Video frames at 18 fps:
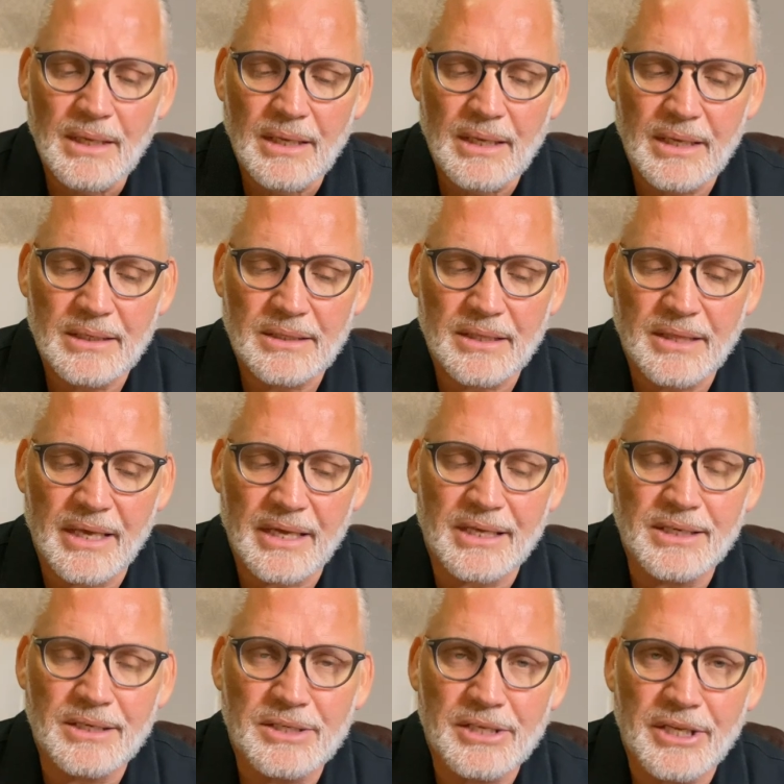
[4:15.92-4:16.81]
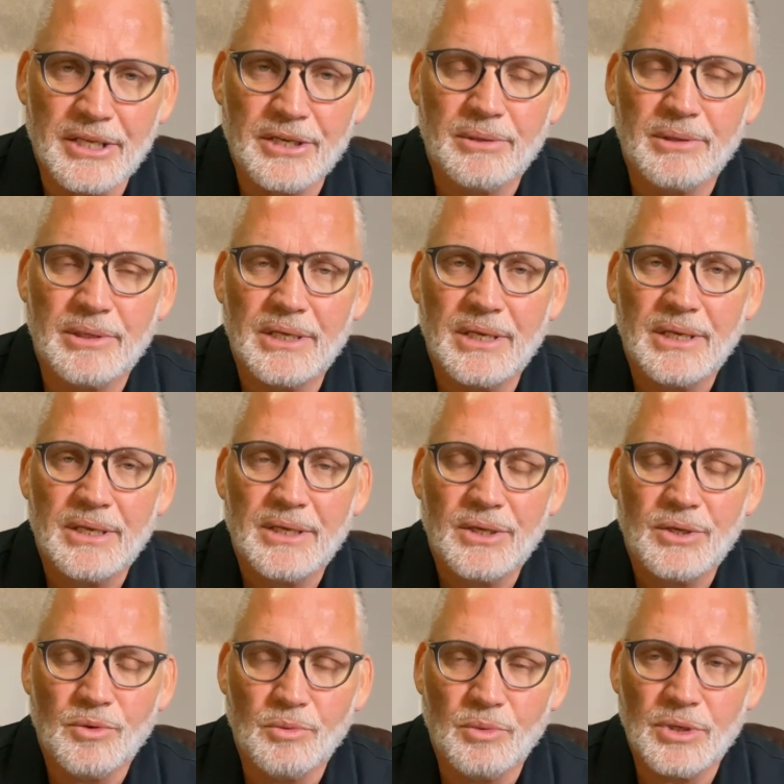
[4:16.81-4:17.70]
is that they continually
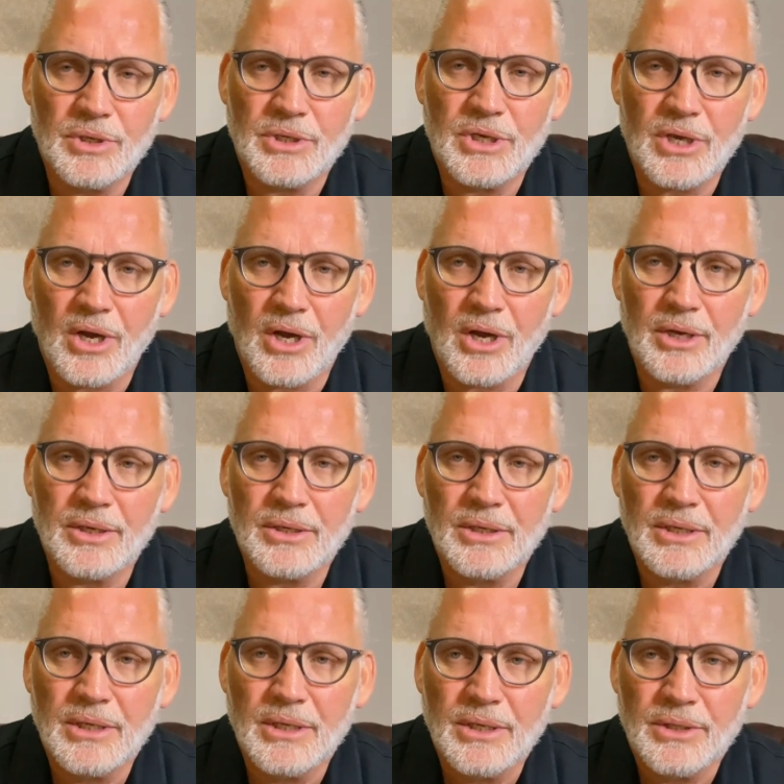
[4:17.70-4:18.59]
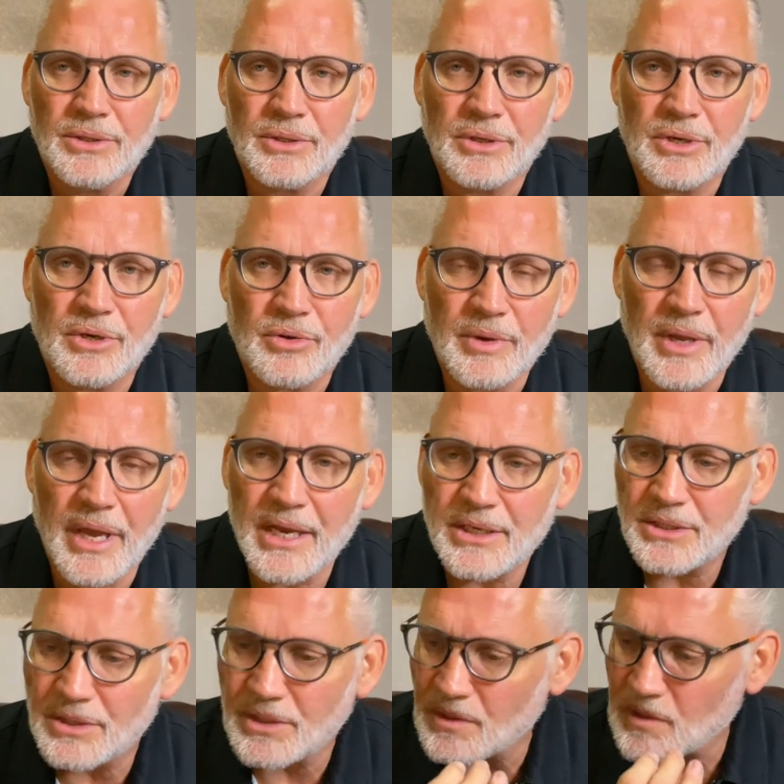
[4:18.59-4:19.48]
work on the
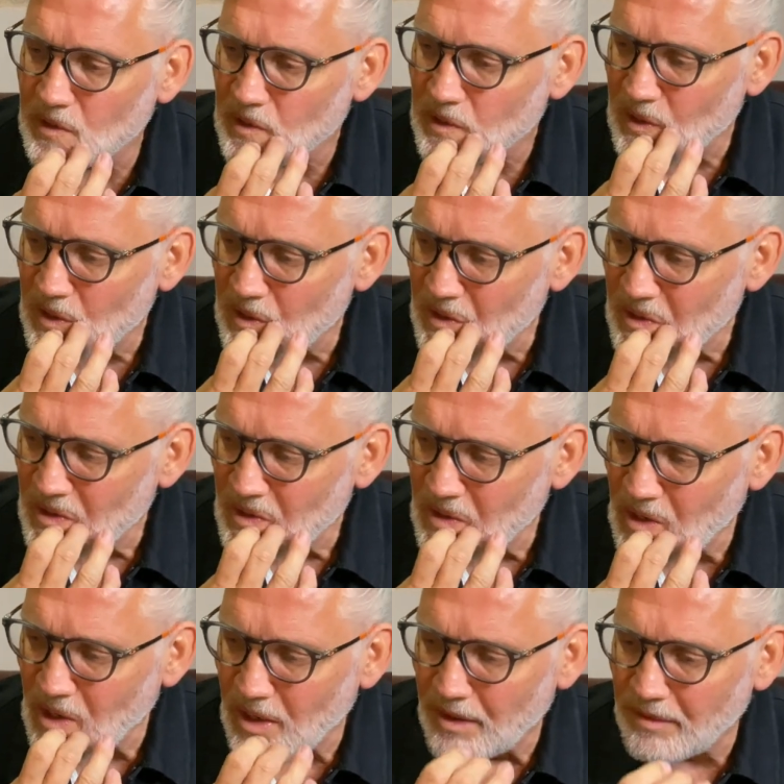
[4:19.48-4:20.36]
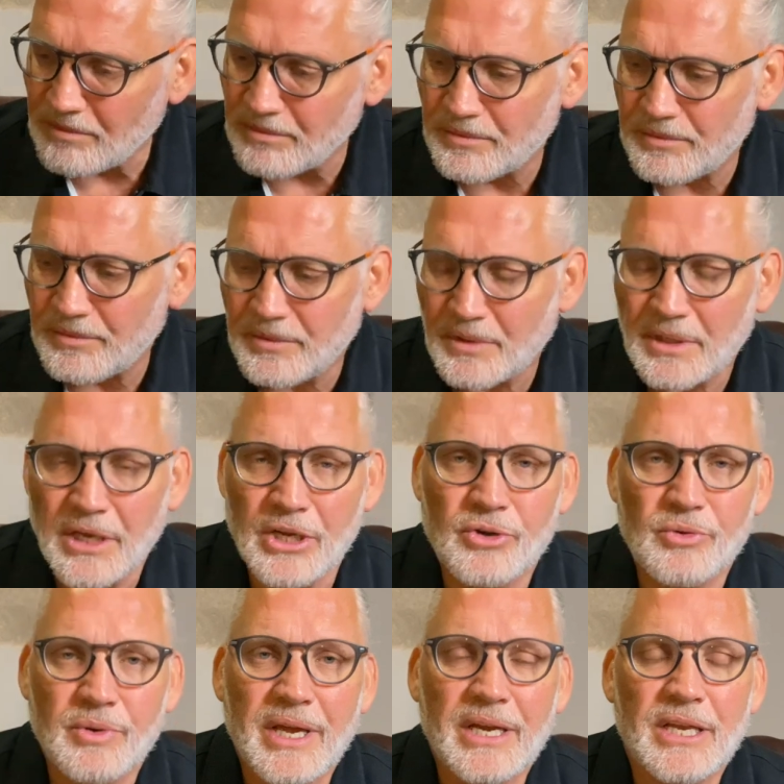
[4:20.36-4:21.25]
creation of a
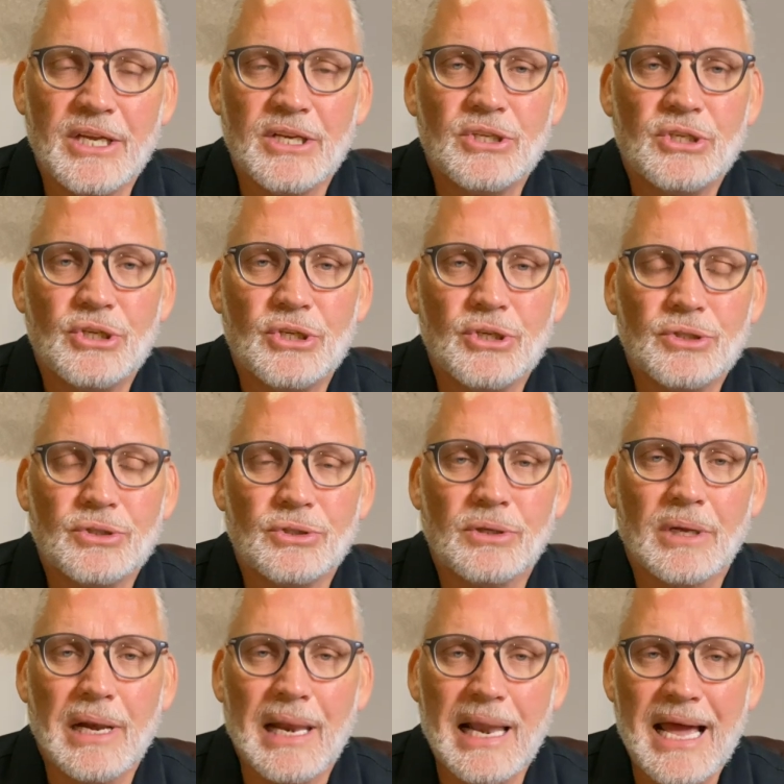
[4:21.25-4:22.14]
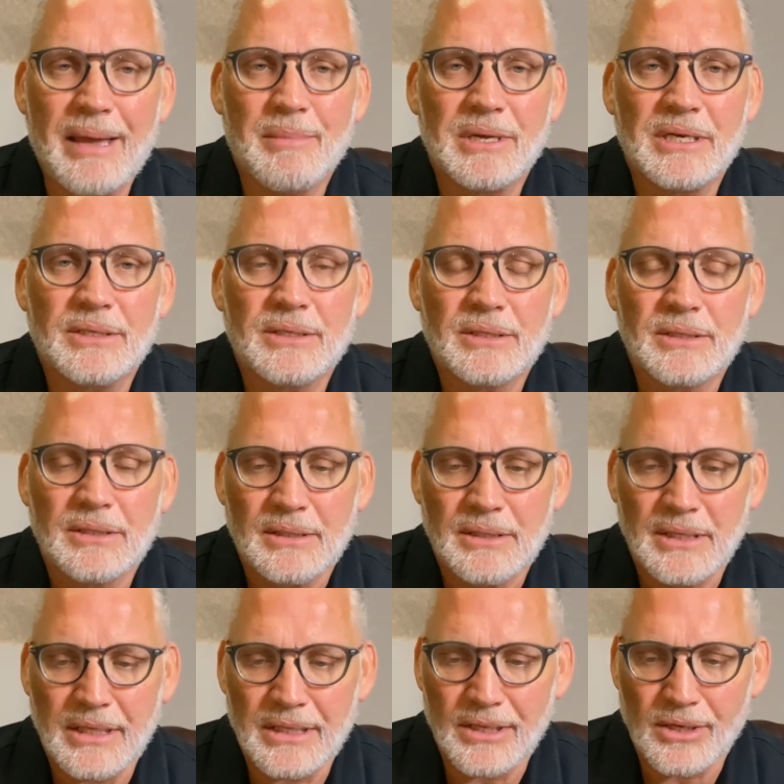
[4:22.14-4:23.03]
great internal climate
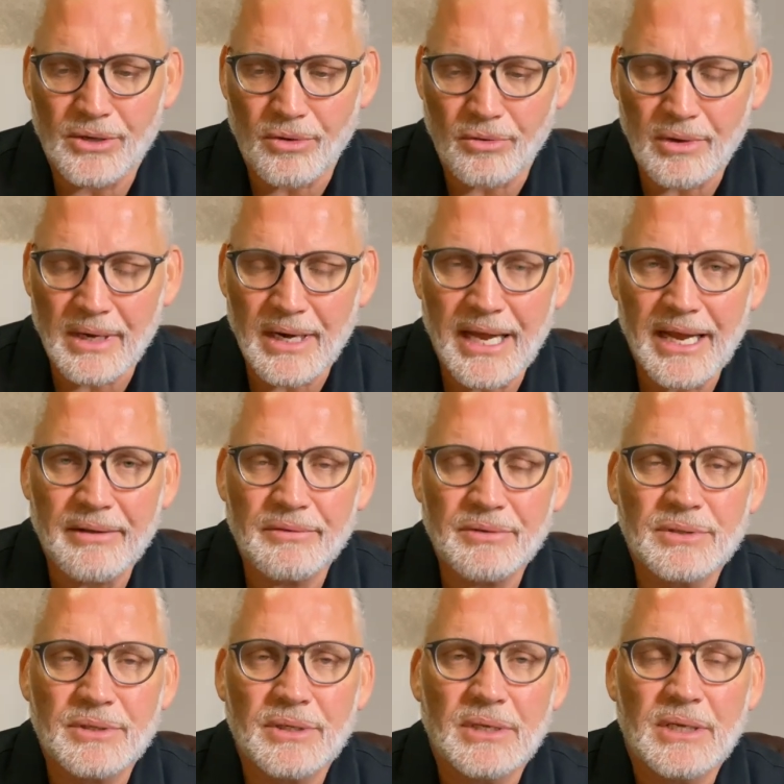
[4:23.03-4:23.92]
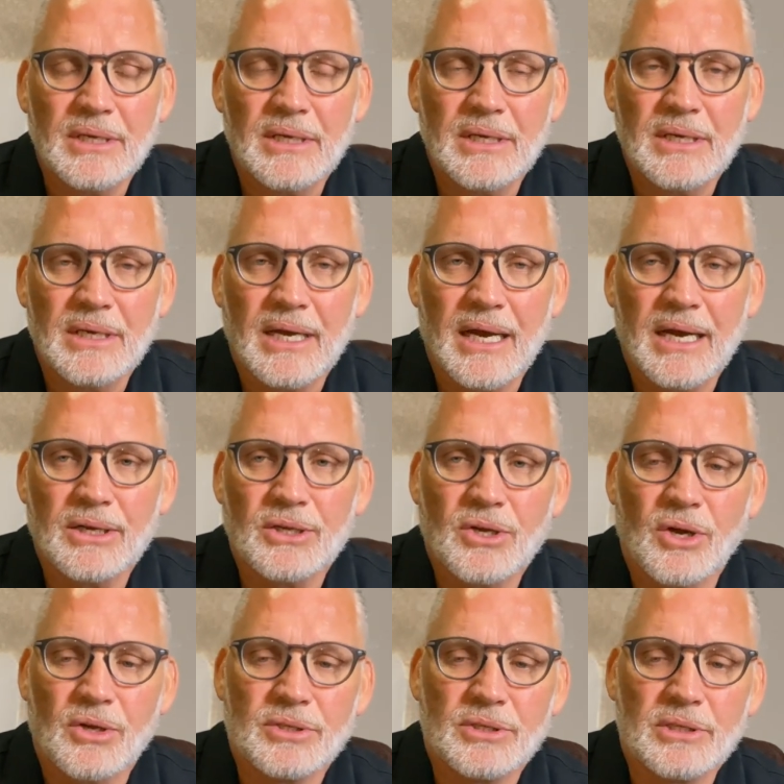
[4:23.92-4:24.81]
in their own lives and
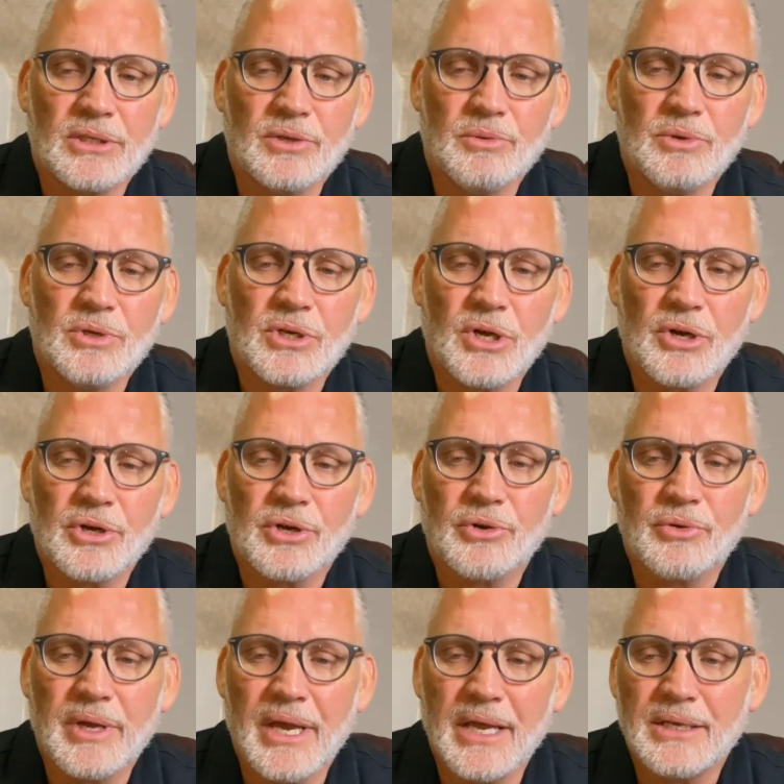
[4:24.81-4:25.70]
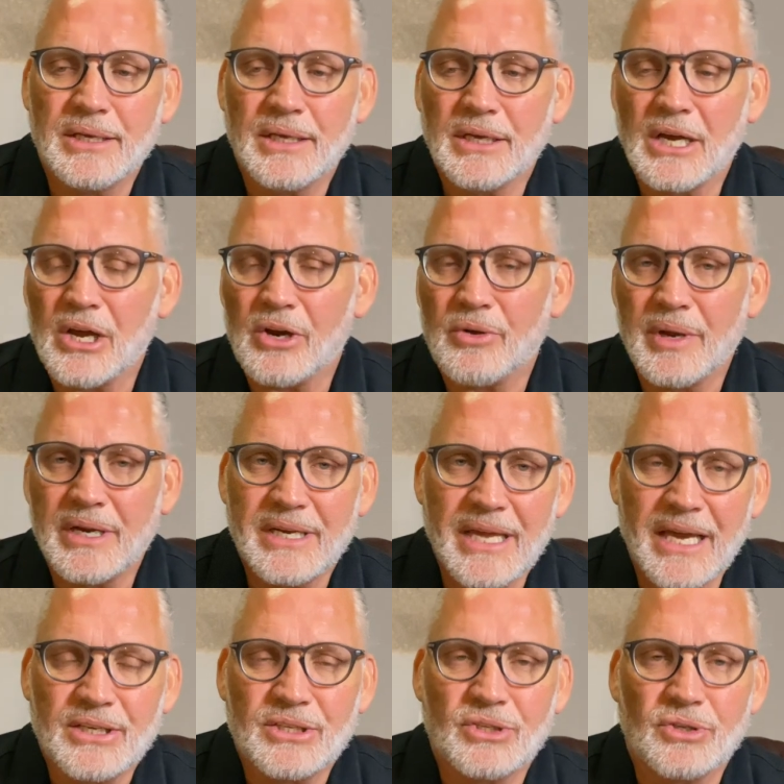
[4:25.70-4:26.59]
constantly work on creating a great
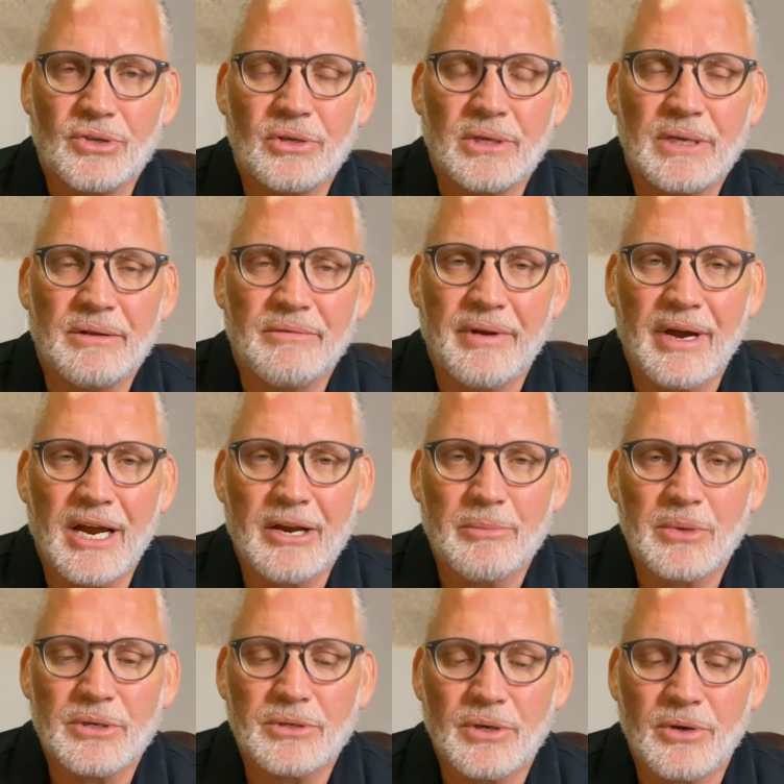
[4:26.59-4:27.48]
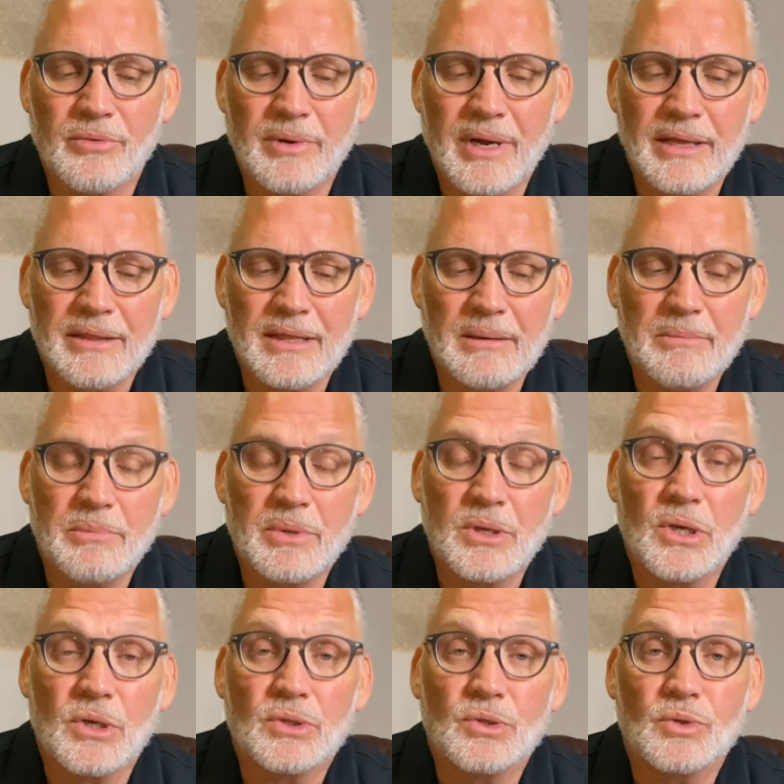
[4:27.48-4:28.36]
external environment around them
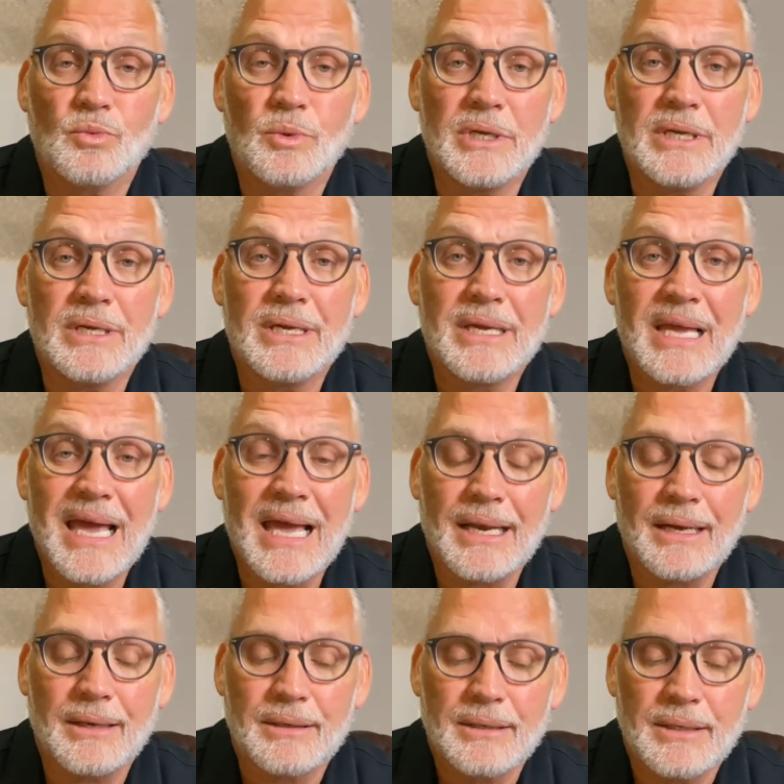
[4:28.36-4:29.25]
because we can.